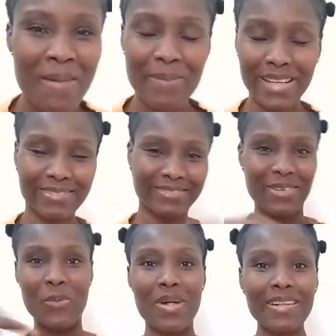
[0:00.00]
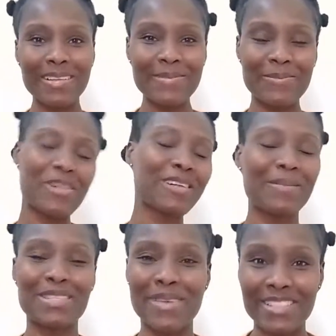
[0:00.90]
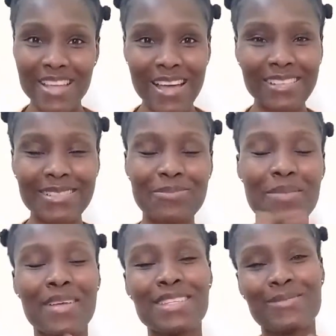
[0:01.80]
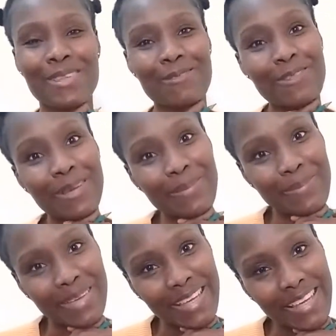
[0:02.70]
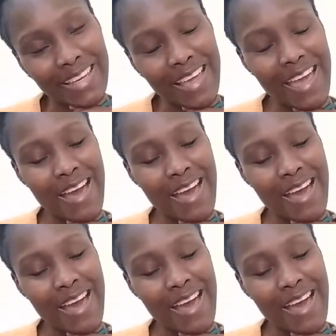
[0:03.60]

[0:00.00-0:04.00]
But welcome to my channel, Moments with Walky.